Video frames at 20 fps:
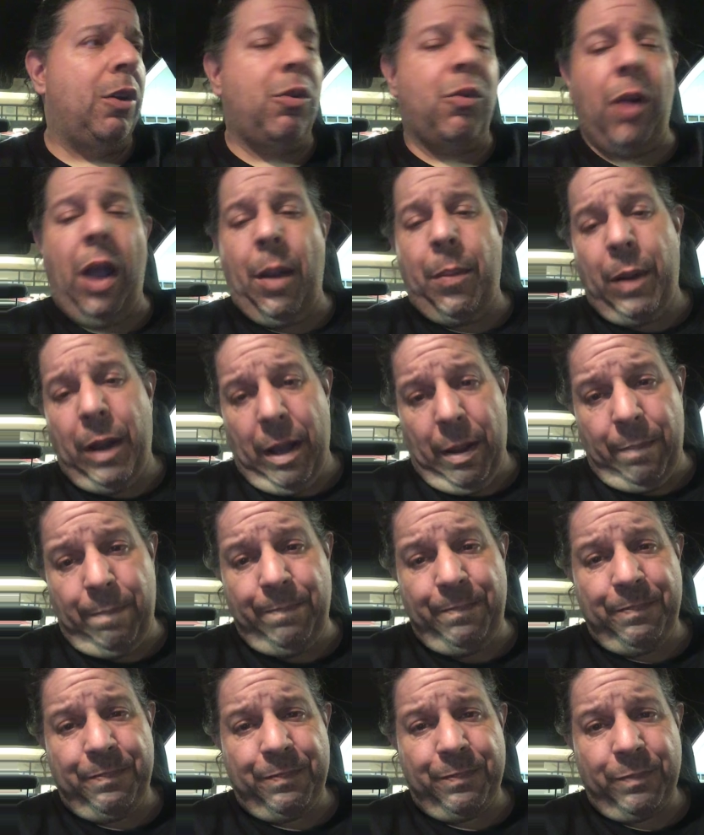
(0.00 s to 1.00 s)
Grubhub,
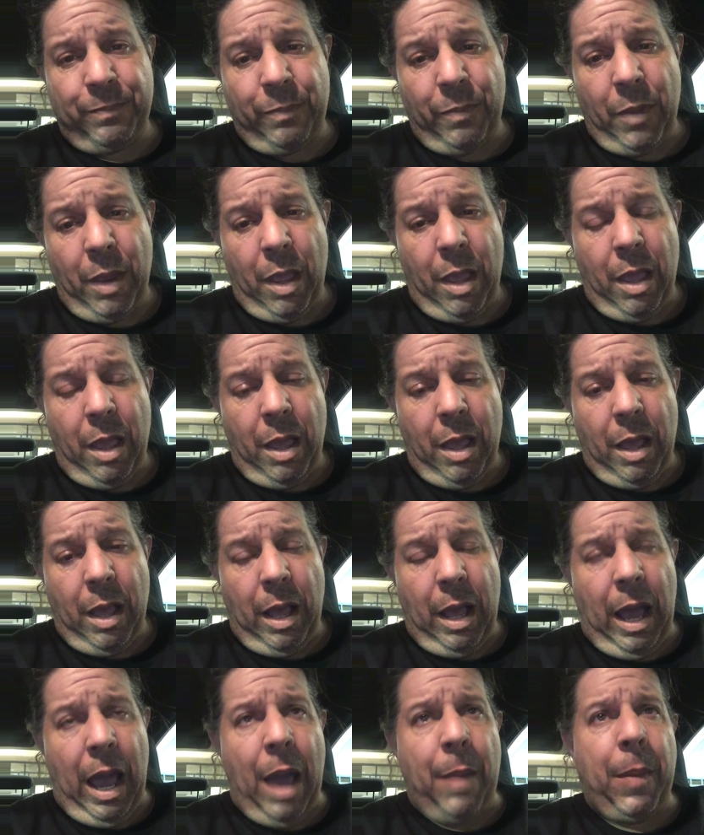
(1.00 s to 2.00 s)

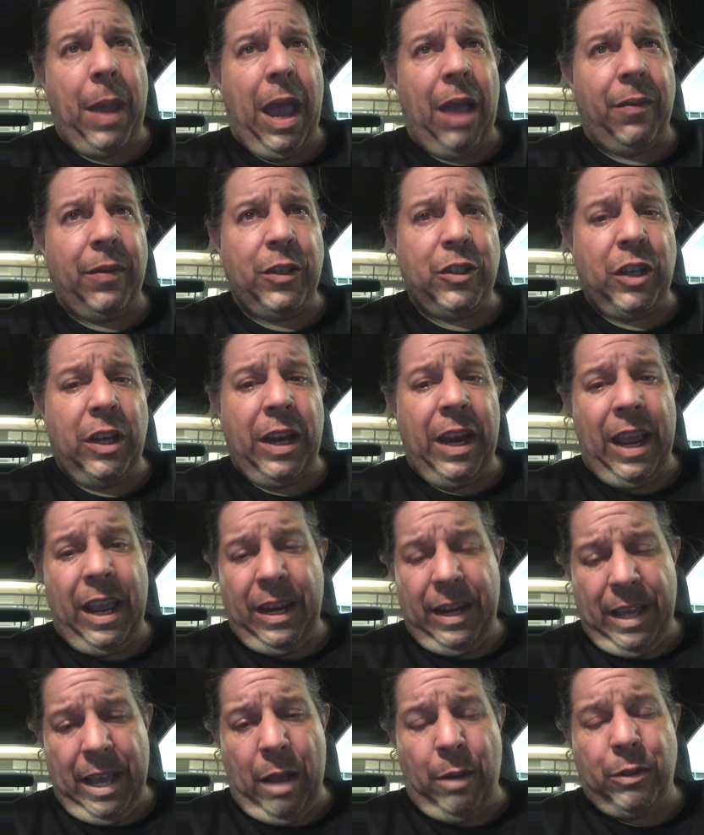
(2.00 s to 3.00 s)
I'm averaging
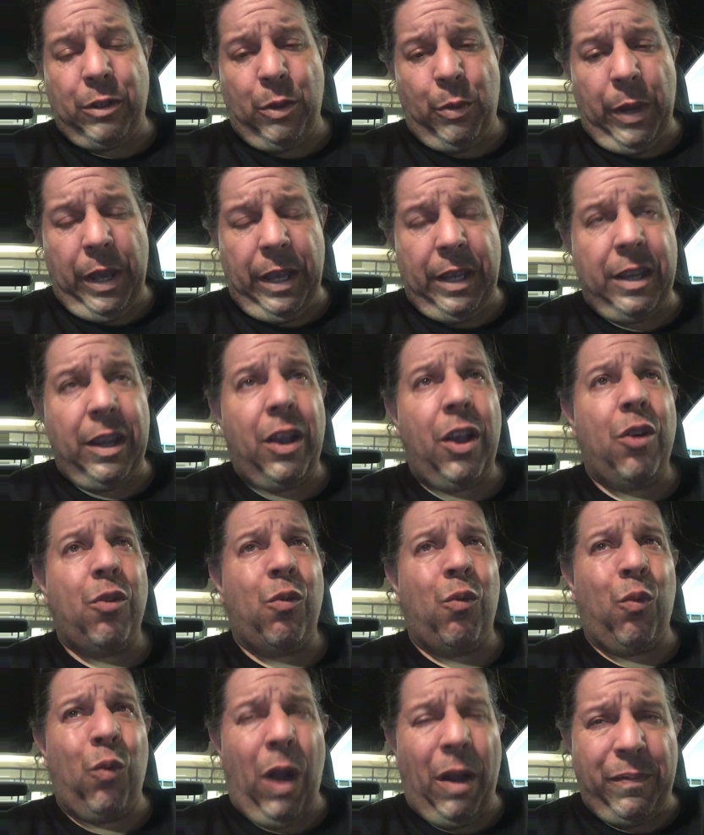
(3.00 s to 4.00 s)
80 hours a week,
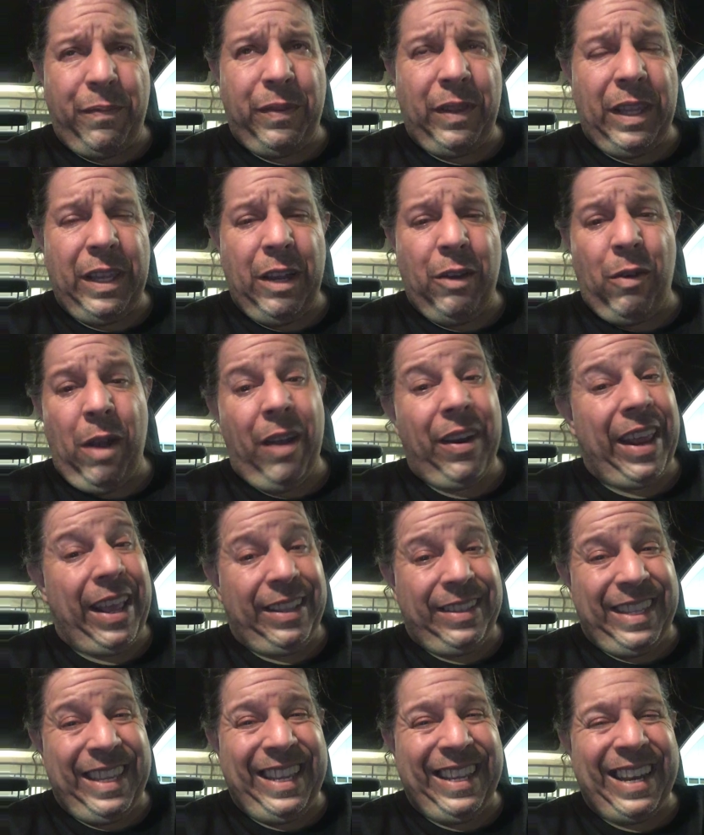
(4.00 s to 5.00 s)
roughly around
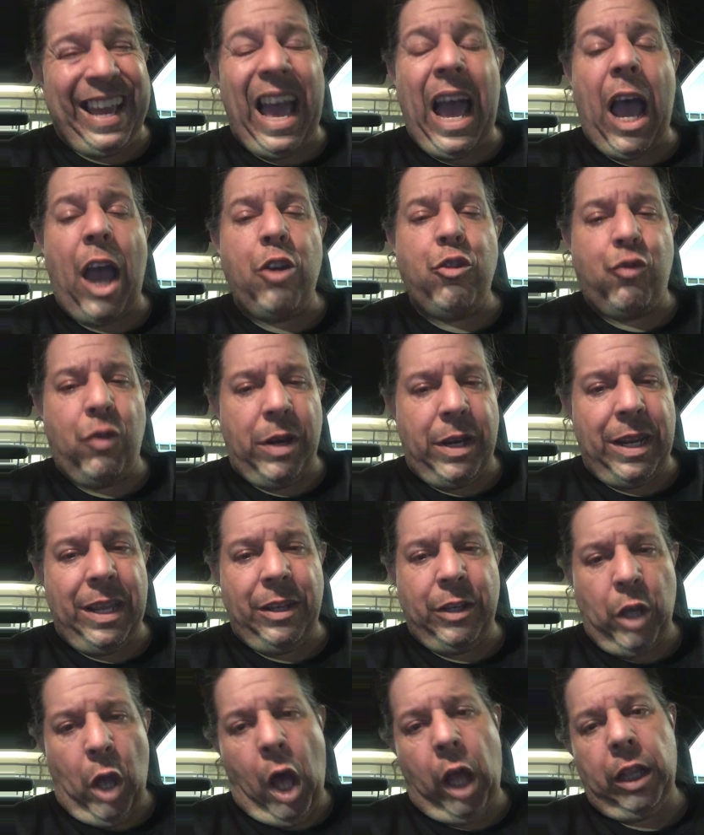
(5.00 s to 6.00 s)

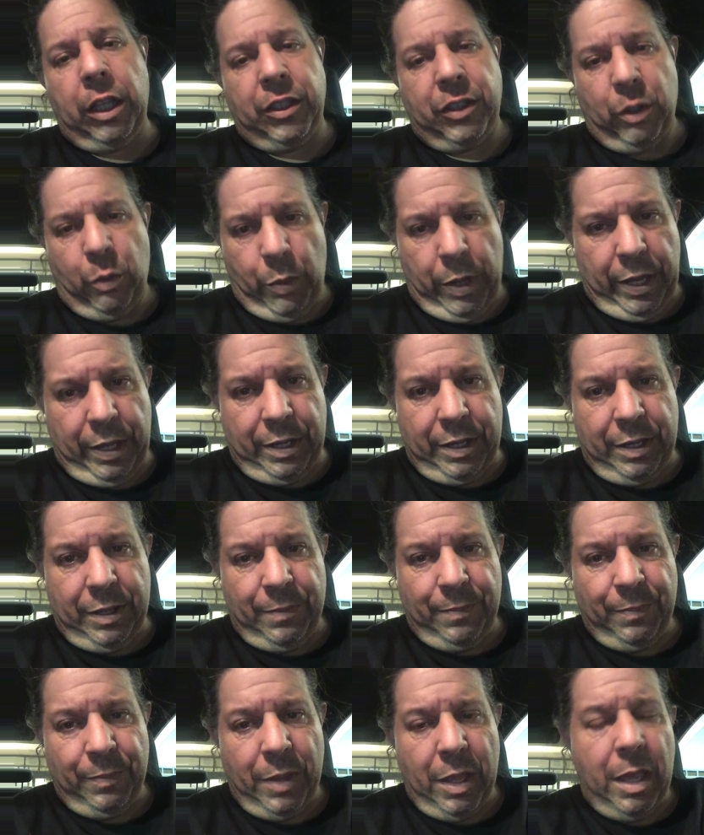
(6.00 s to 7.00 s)
$1,800 a week.
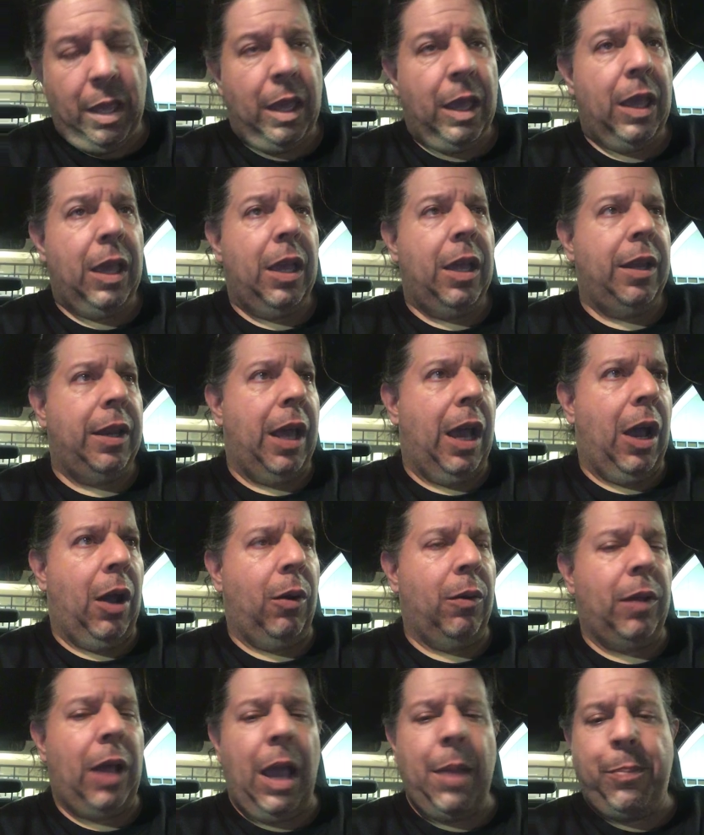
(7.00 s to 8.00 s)

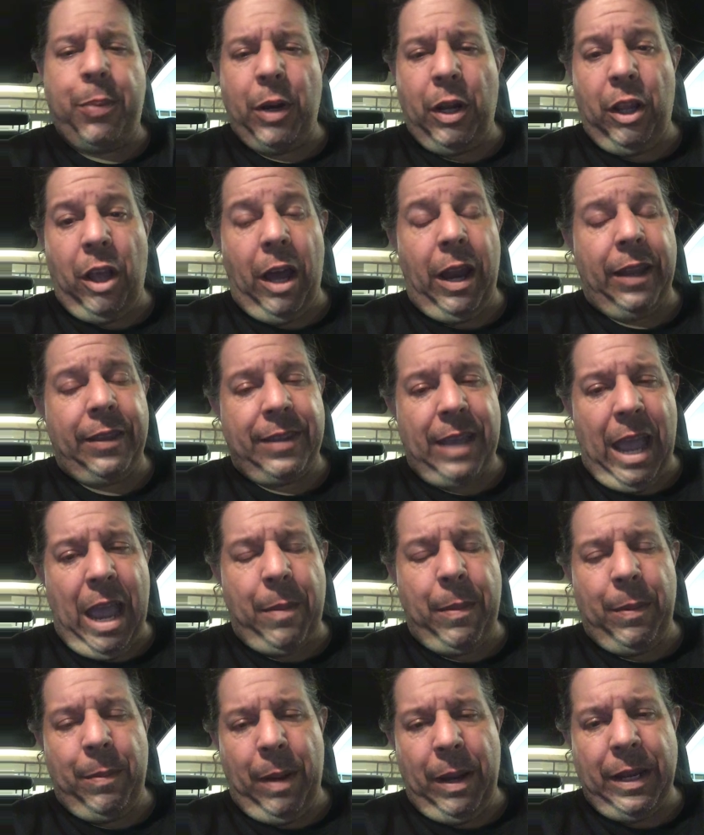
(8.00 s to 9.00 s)
Now, I put a lot of
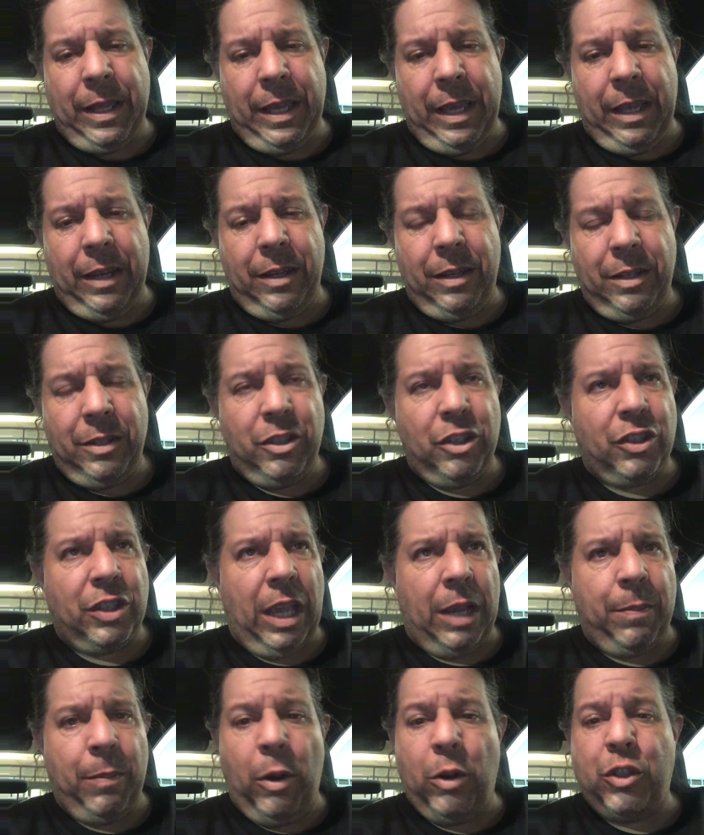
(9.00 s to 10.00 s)
time and money in, just
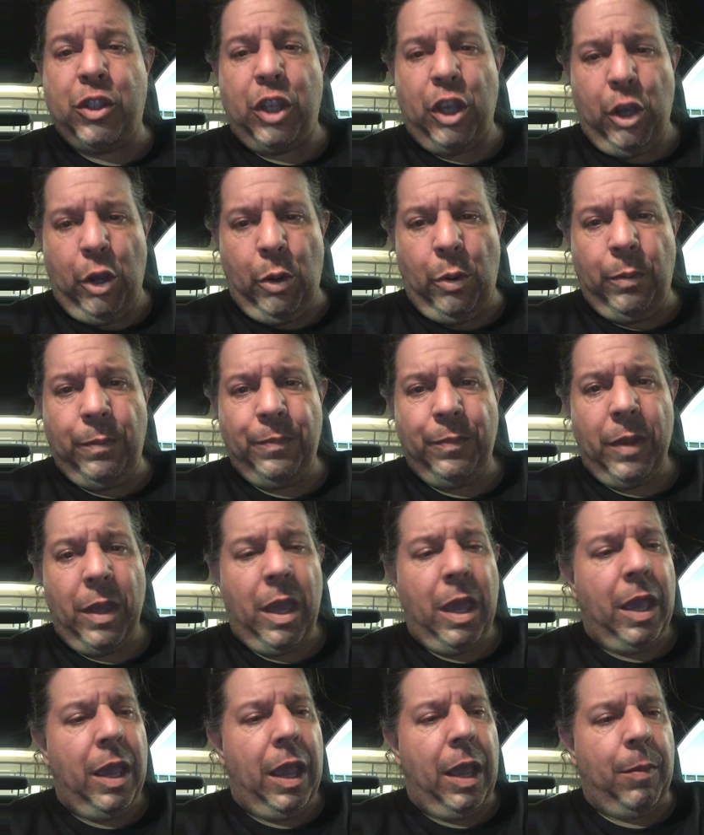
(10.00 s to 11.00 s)
like most of you.
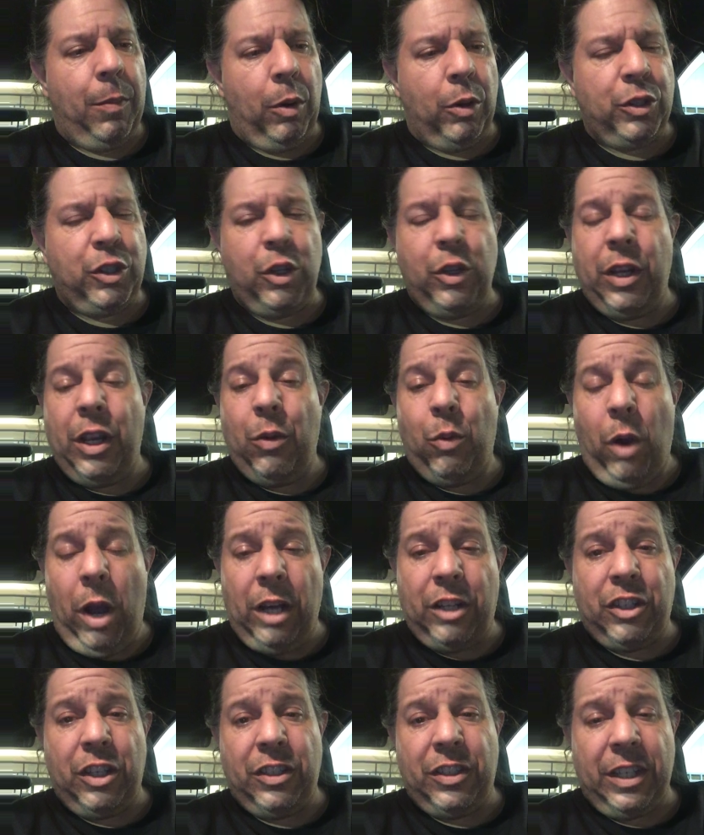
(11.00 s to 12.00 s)
And most of you that
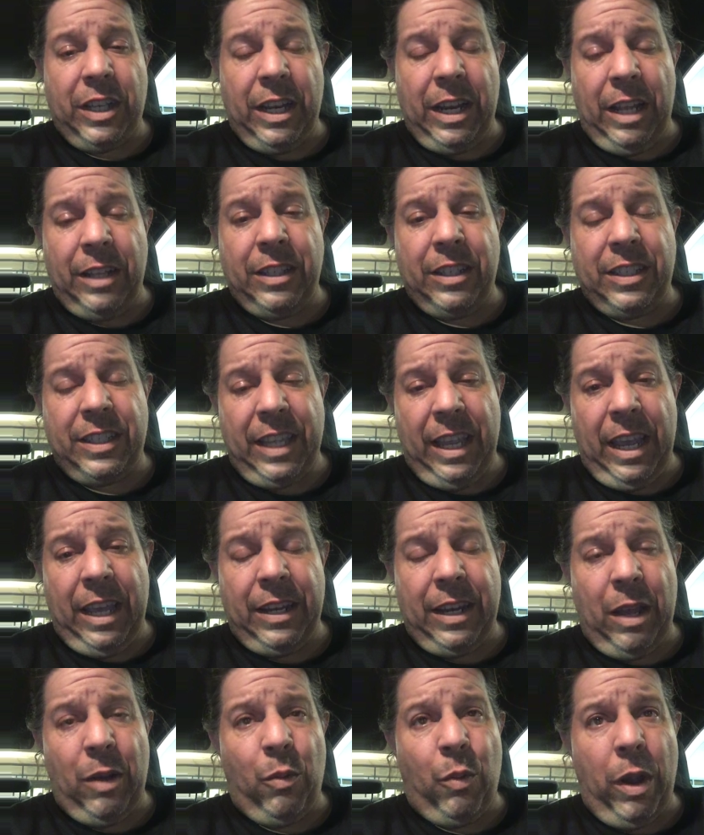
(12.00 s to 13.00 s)
watch this are going to
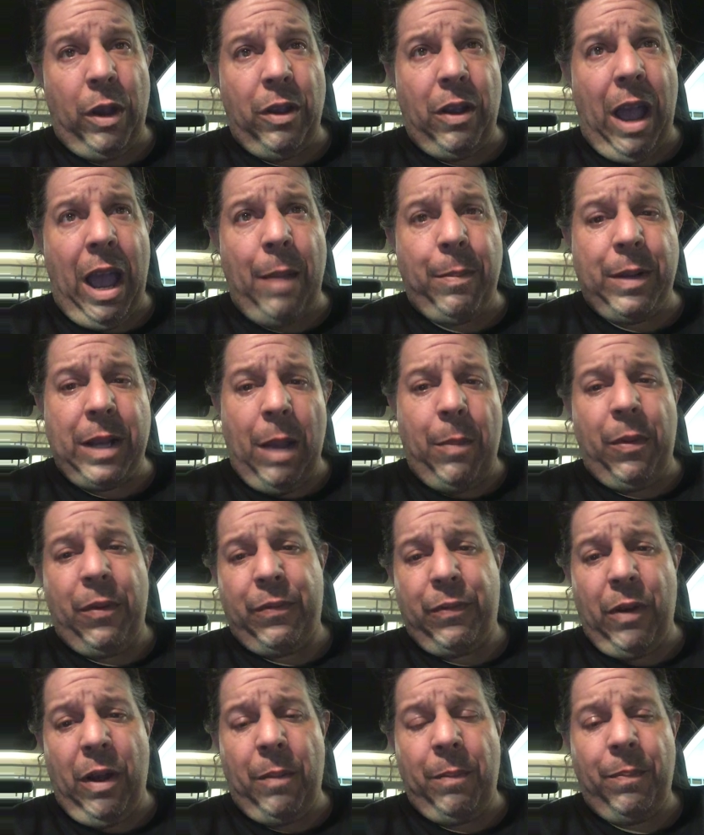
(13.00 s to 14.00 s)
understand that where I'm coming
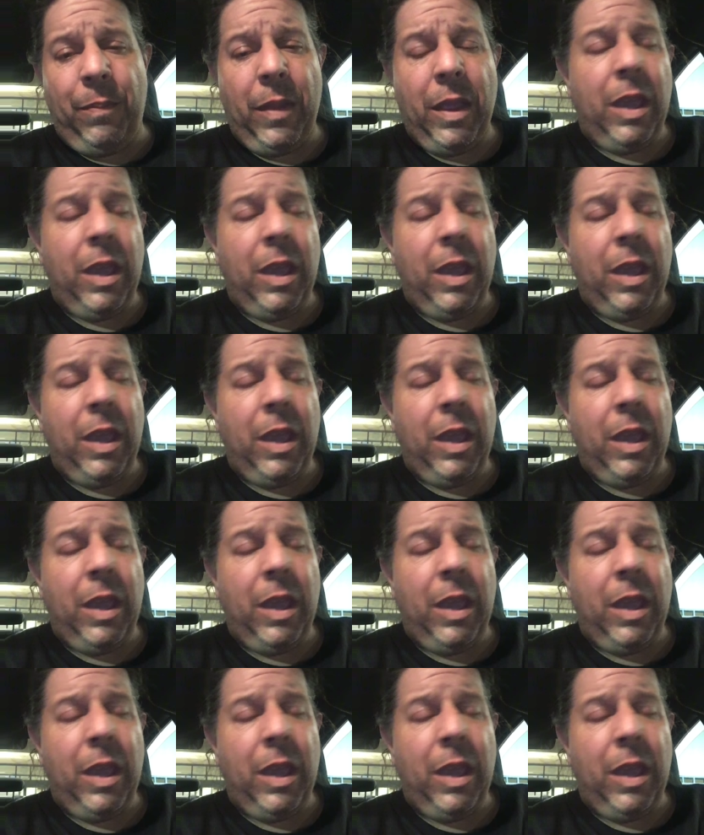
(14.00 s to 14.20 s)
from,